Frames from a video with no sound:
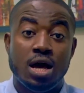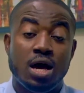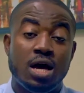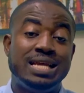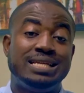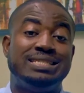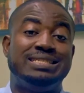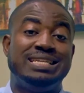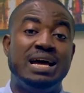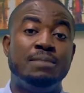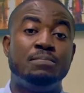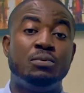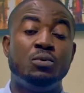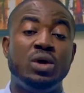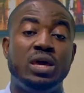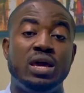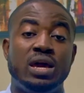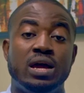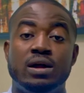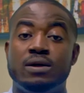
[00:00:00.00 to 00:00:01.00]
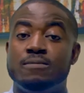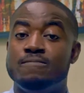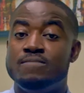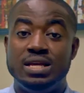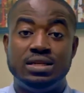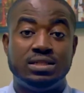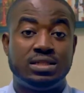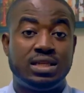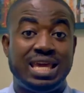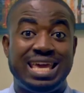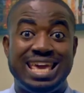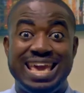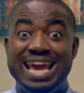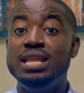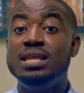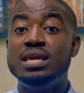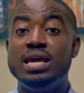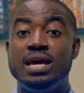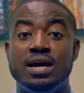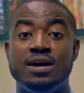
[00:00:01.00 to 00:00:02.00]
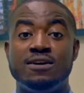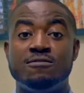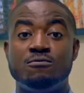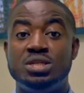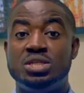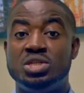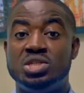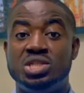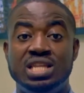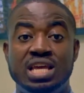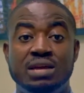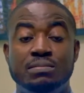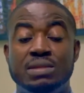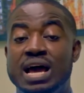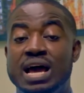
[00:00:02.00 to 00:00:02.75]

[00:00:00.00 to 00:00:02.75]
An example here is Kenya, which is named